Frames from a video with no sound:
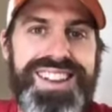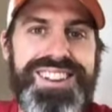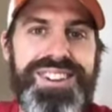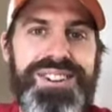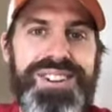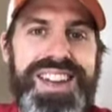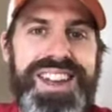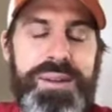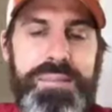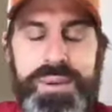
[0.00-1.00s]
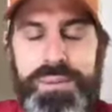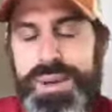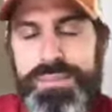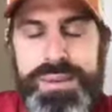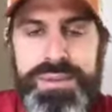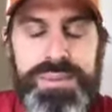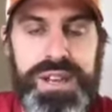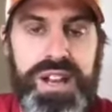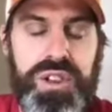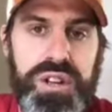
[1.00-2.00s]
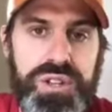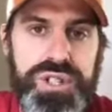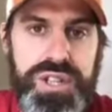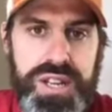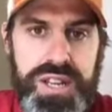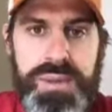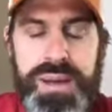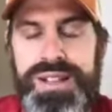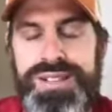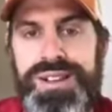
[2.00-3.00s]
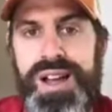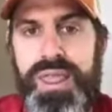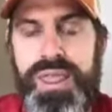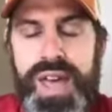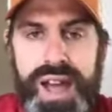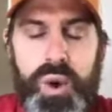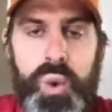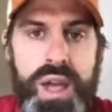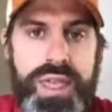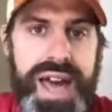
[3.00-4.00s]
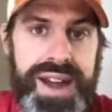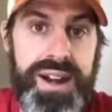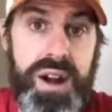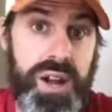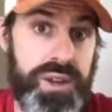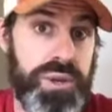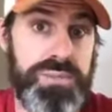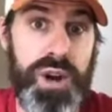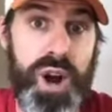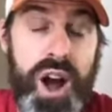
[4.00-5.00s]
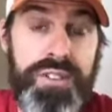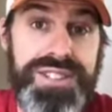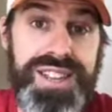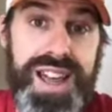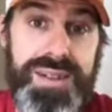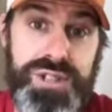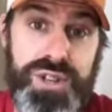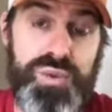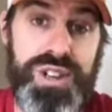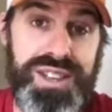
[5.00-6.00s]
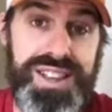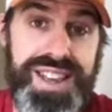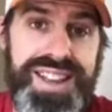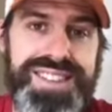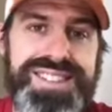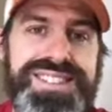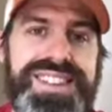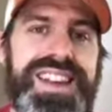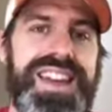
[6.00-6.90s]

You know, and I'm maybe being a little cheeky, maybe it's not that quite that innocuous, but oftentimes it really is.